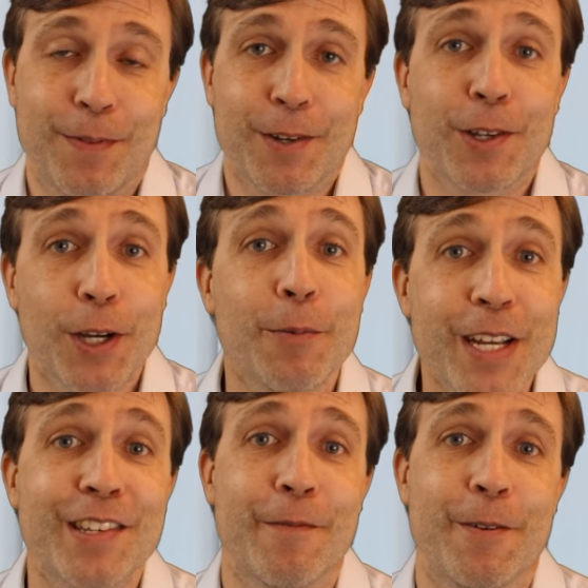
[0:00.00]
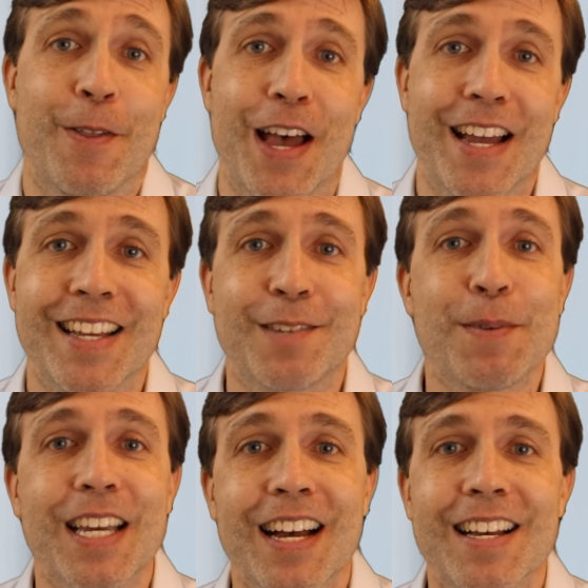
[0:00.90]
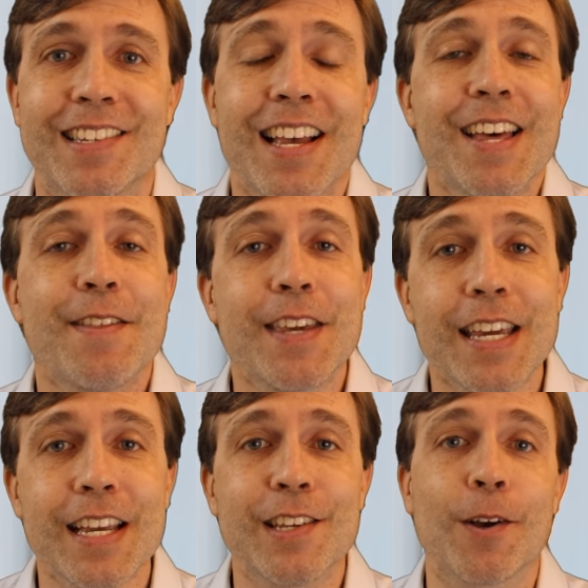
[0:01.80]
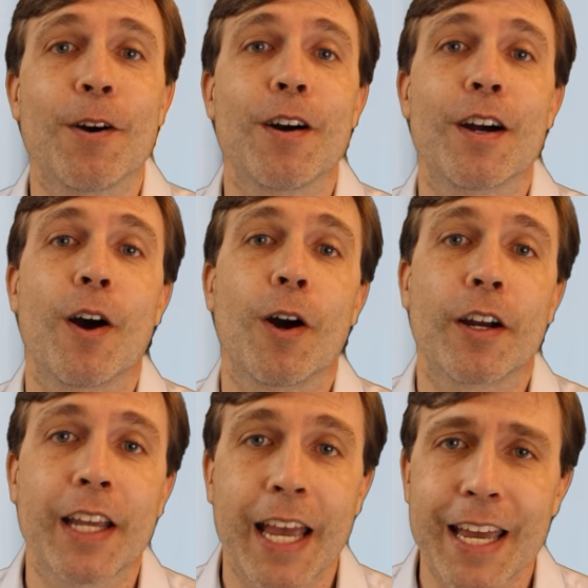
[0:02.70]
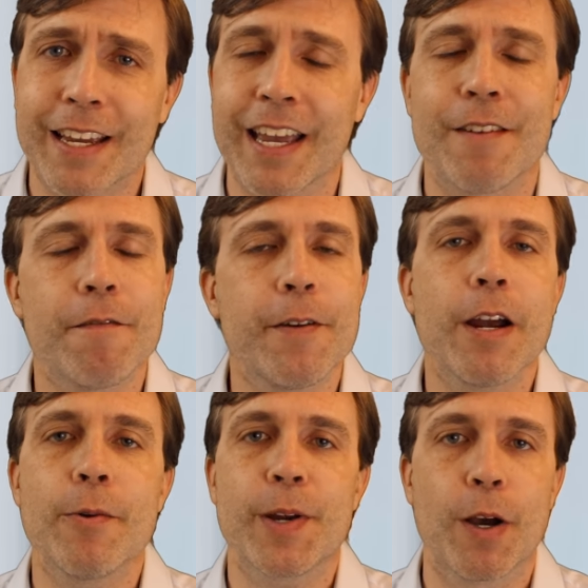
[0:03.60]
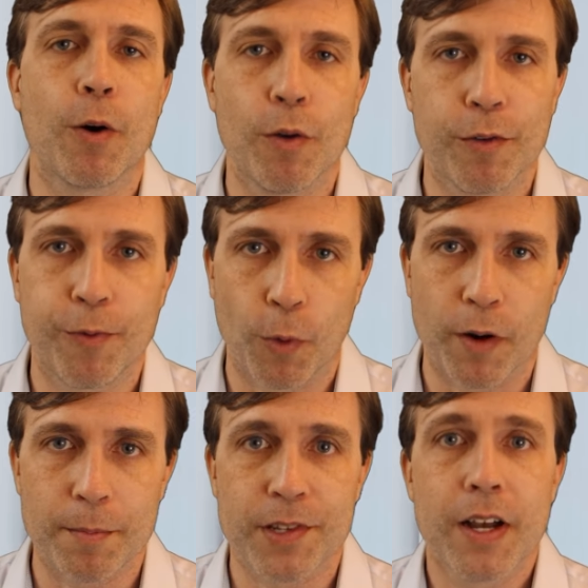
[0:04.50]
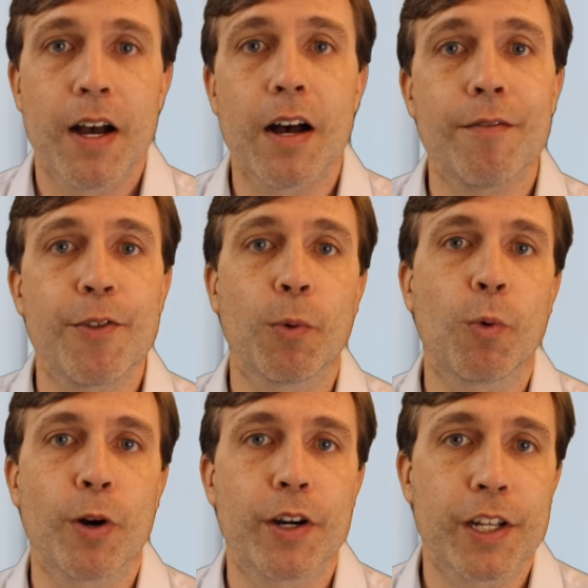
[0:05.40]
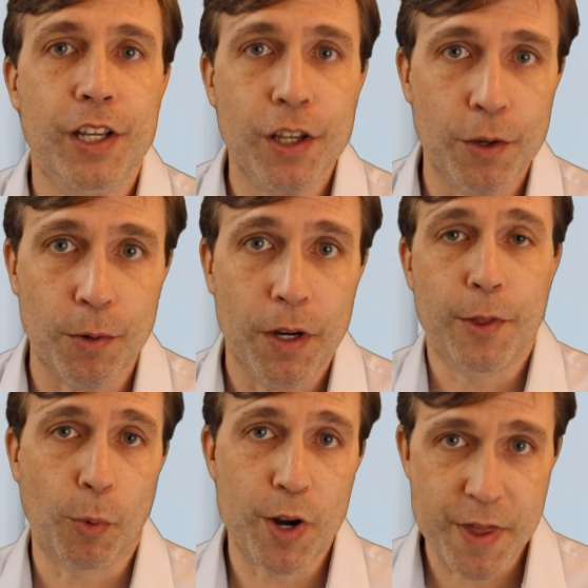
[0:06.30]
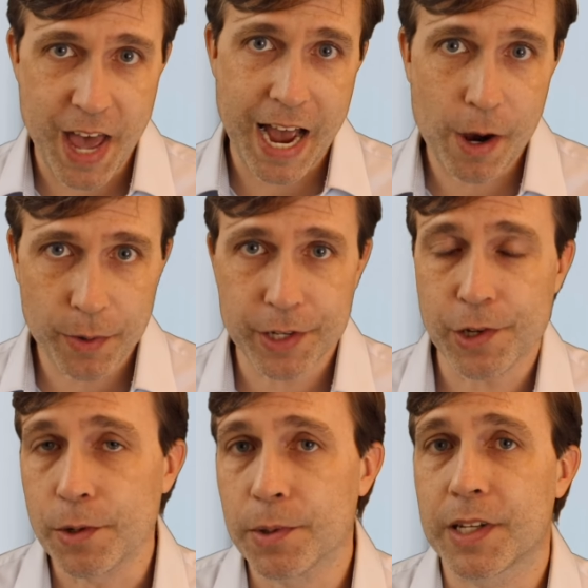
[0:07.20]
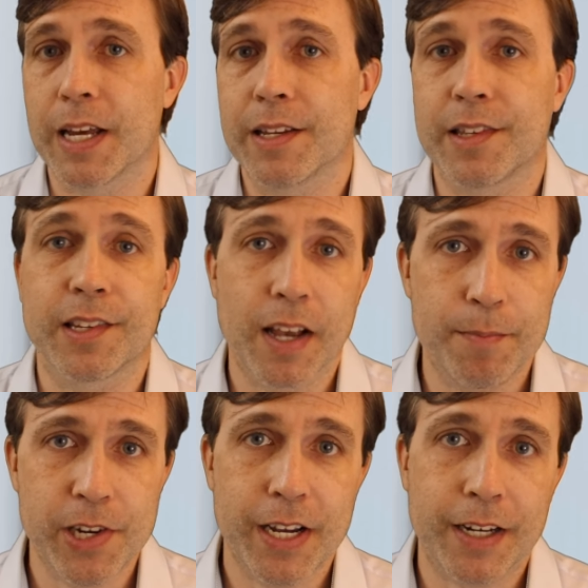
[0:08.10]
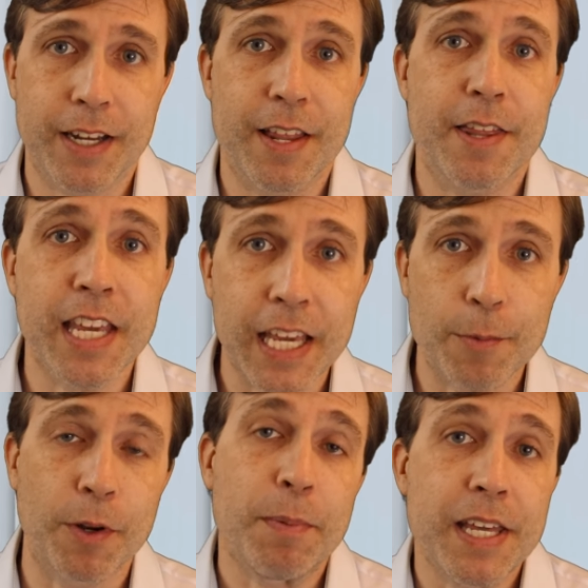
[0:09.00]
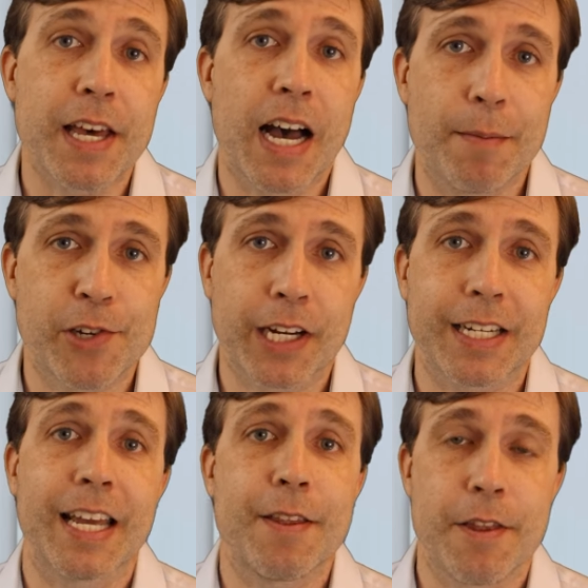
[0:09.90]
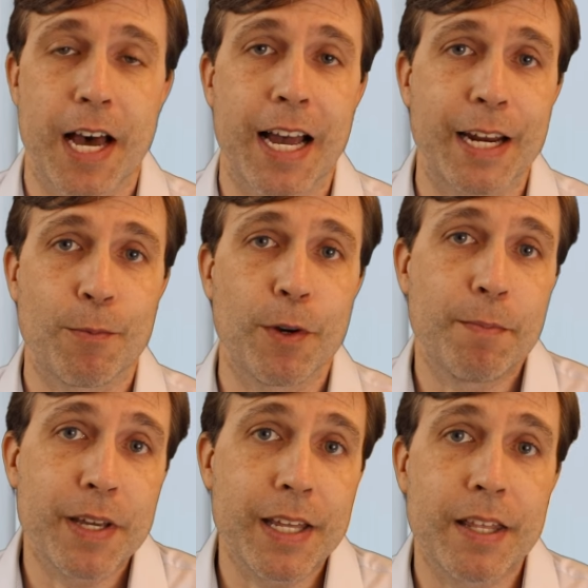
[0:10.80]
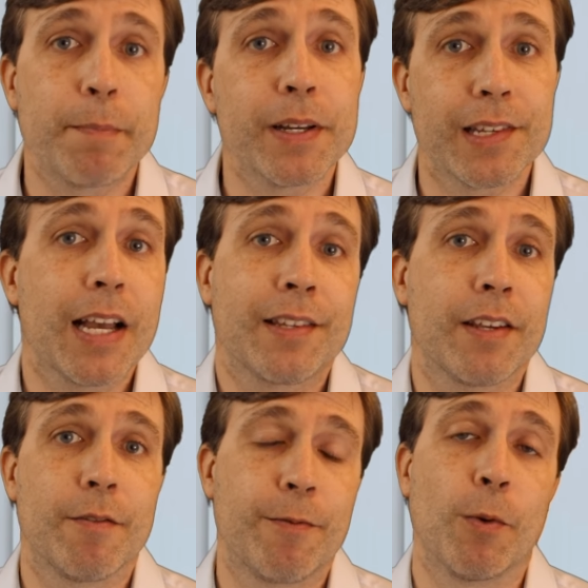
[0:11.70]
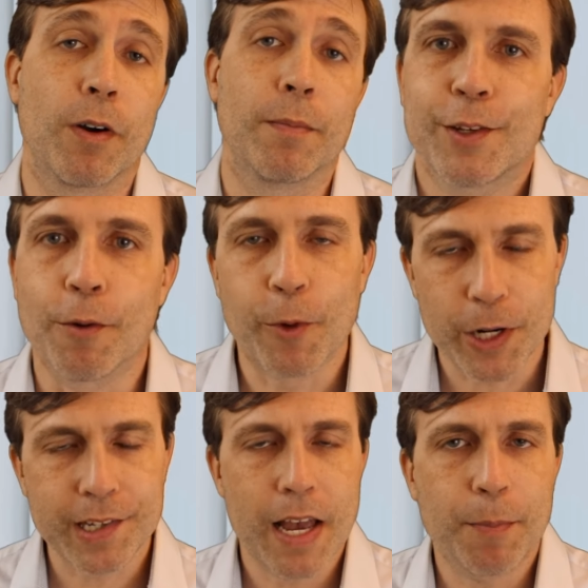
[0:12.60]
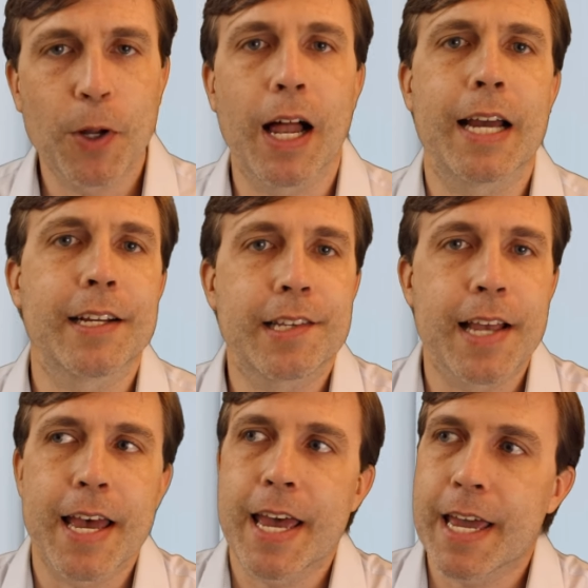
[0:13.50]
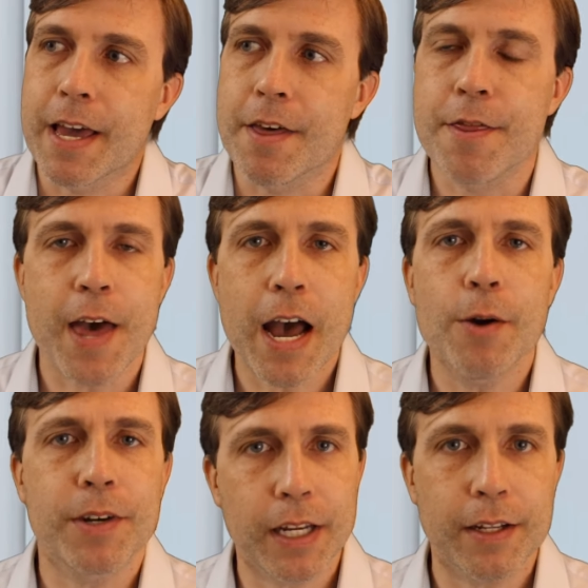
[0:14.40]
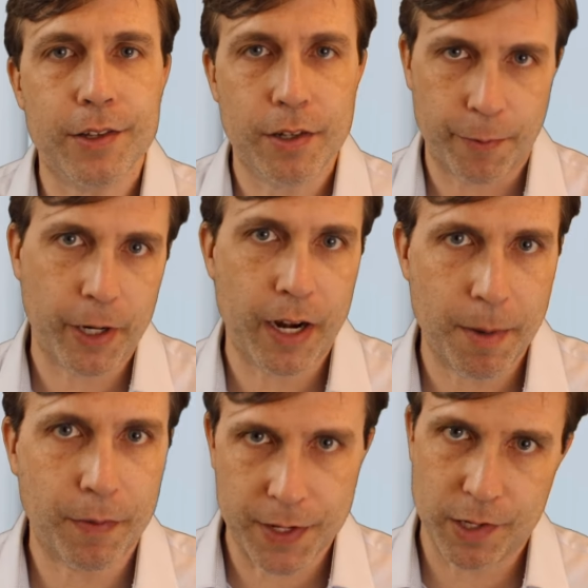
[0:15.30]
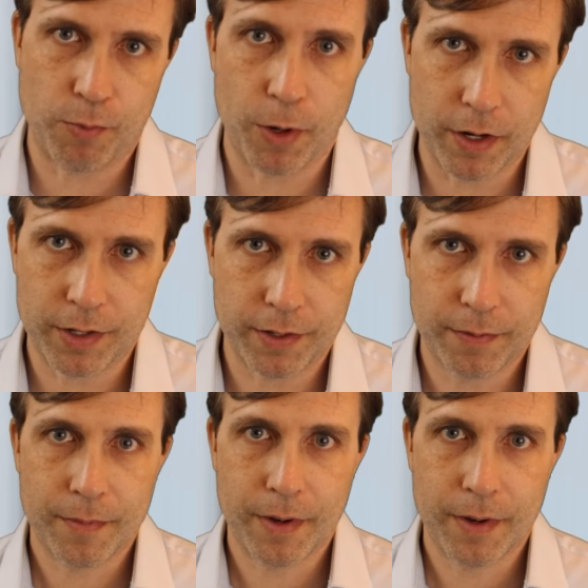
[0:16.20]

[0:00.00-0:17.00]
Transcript: there's a good reason for that. It's because these are archaic and very very old forms of the word you. The word thou is used as the subject, thee would be the object, and thine would be the possessive form. So, for example, I could say, Thou needs to forget about these words.